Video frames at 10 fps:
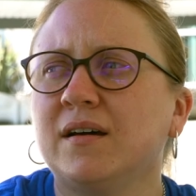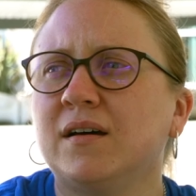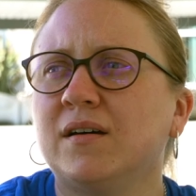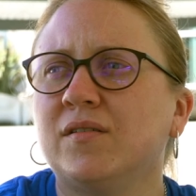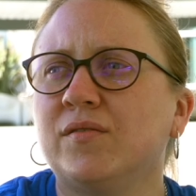
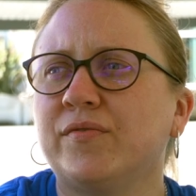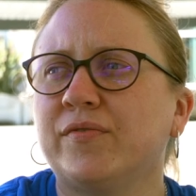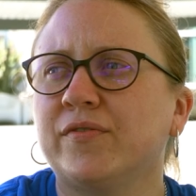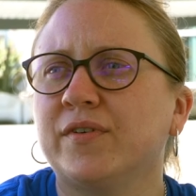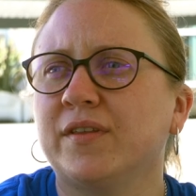of
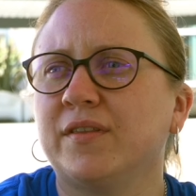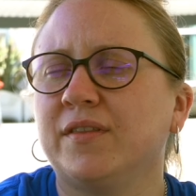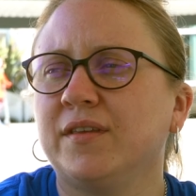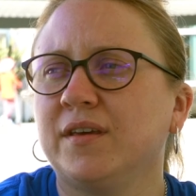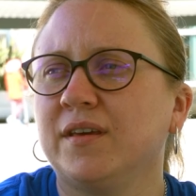
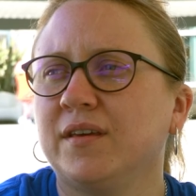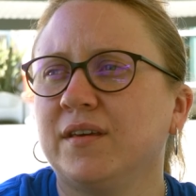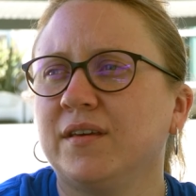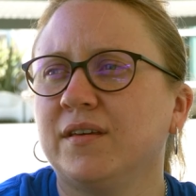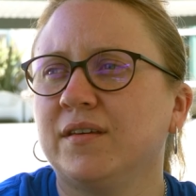
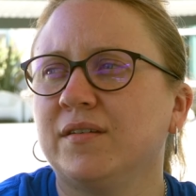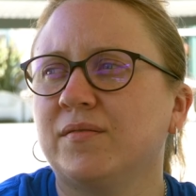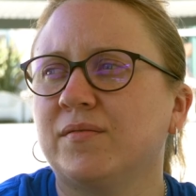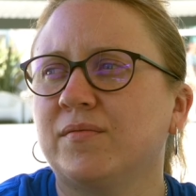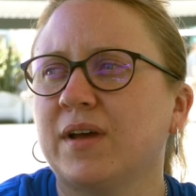the,
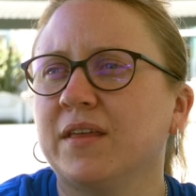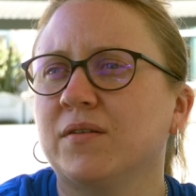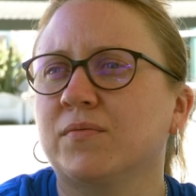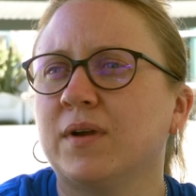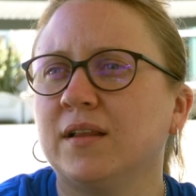I
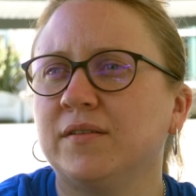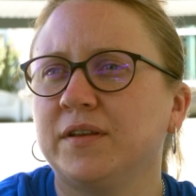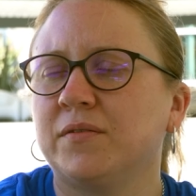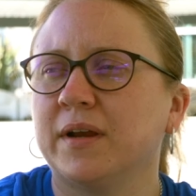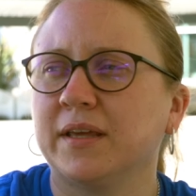think,
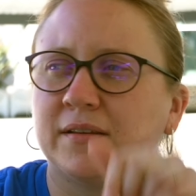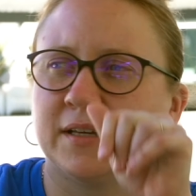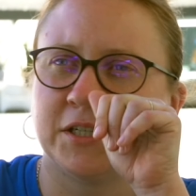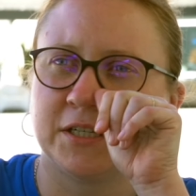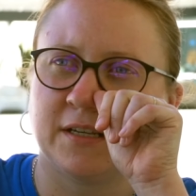relevant
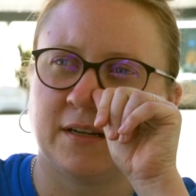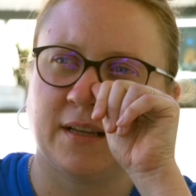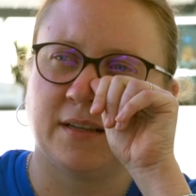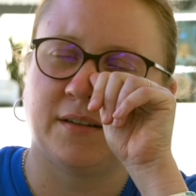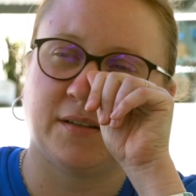regulation
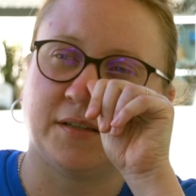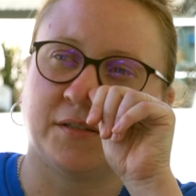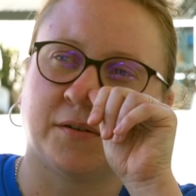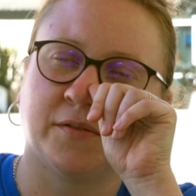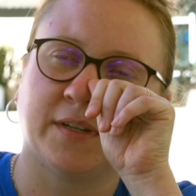and
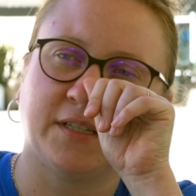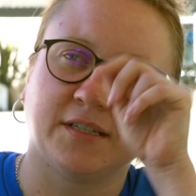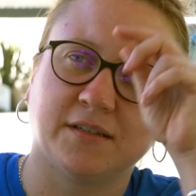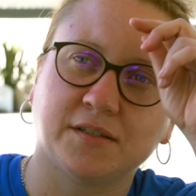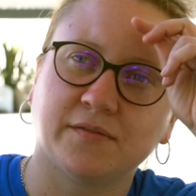sort of
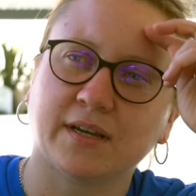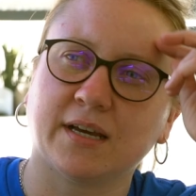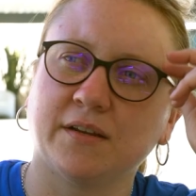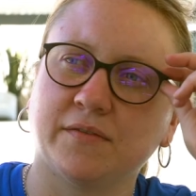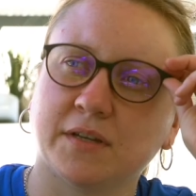ideas of the
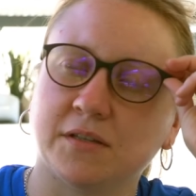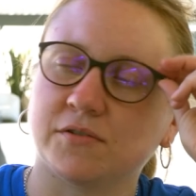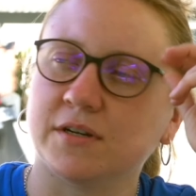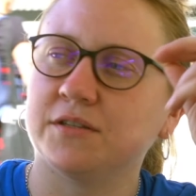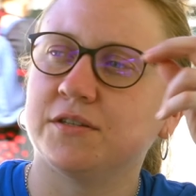kind of
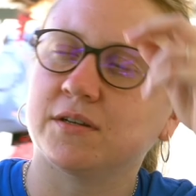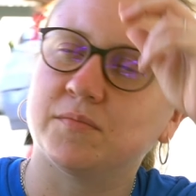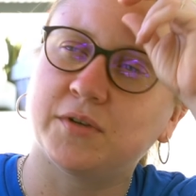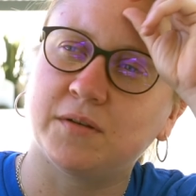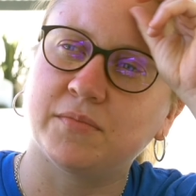constraints you
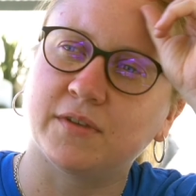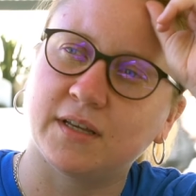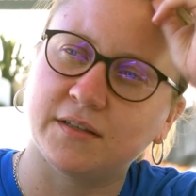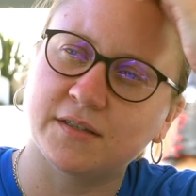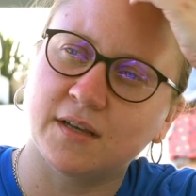can put in
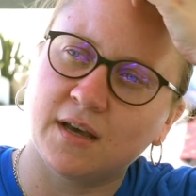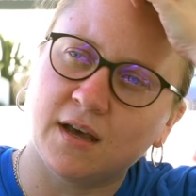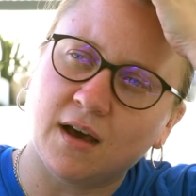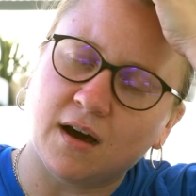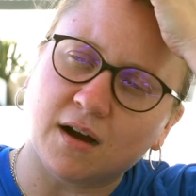place
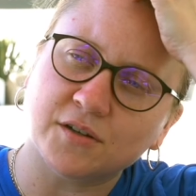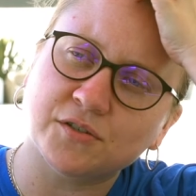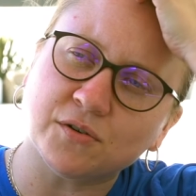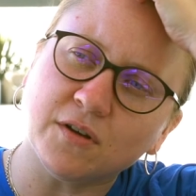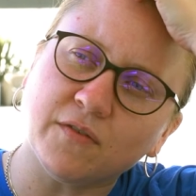are
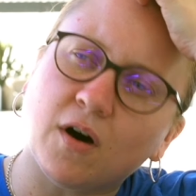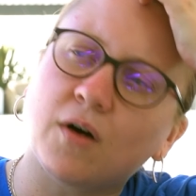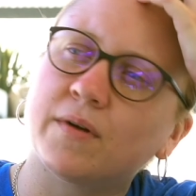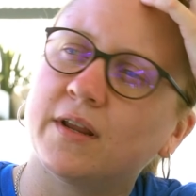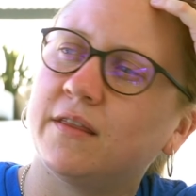sort of
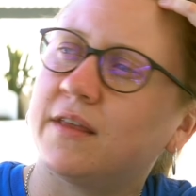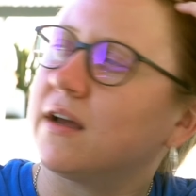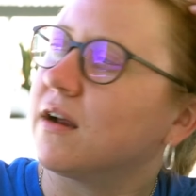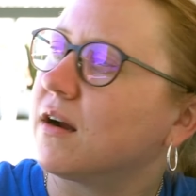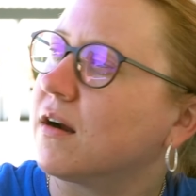already
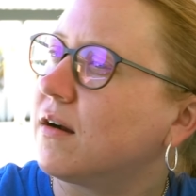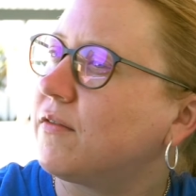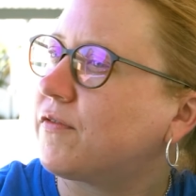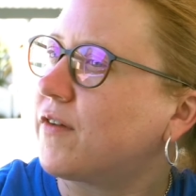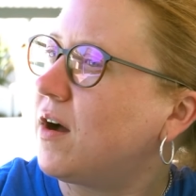there
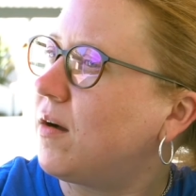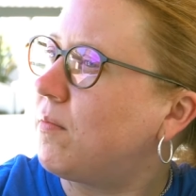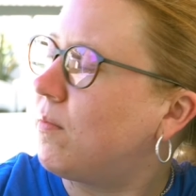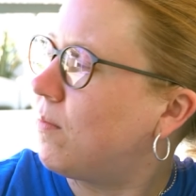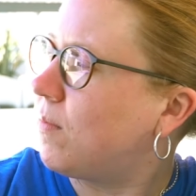
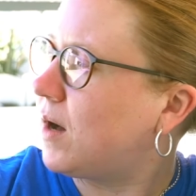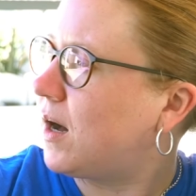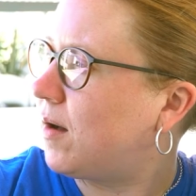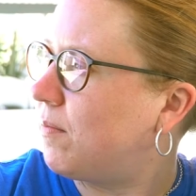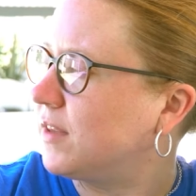from
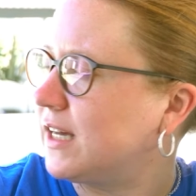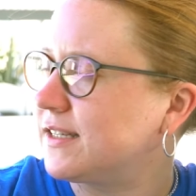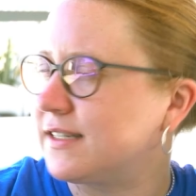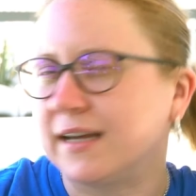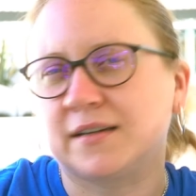less
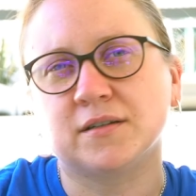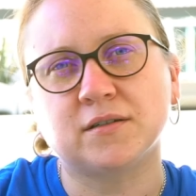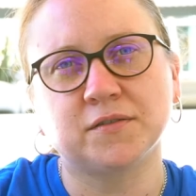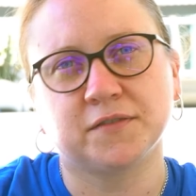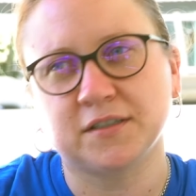
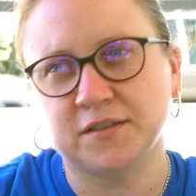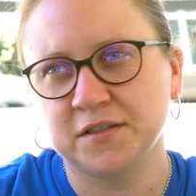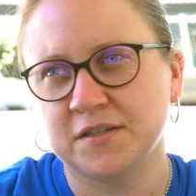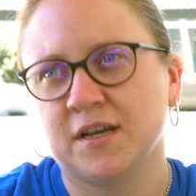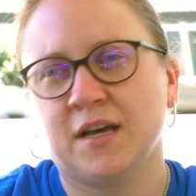technical
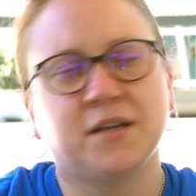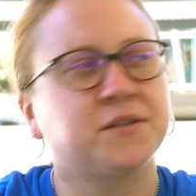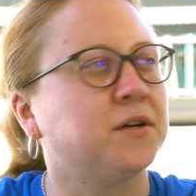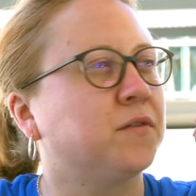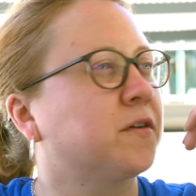fields.
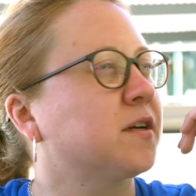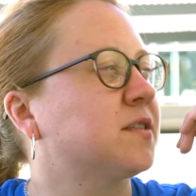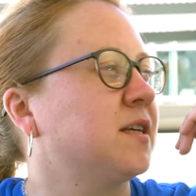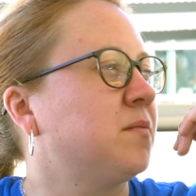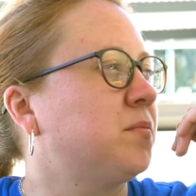So for
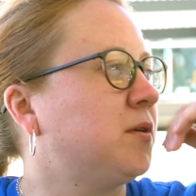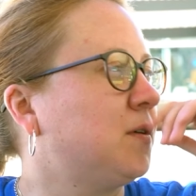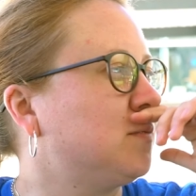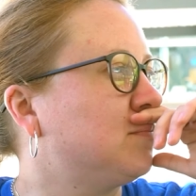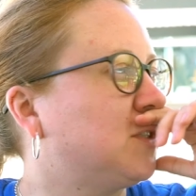
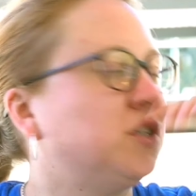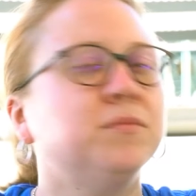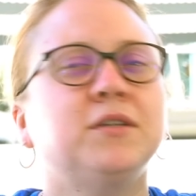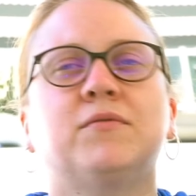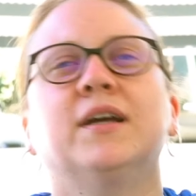example,
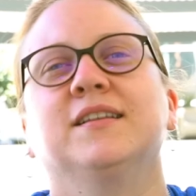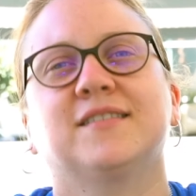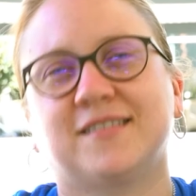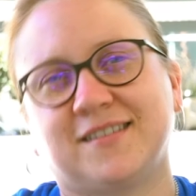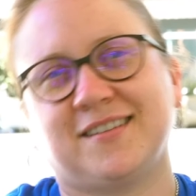human
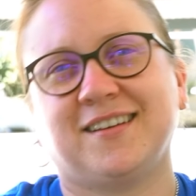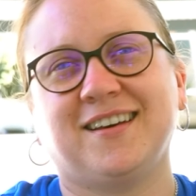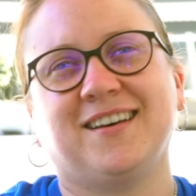rights.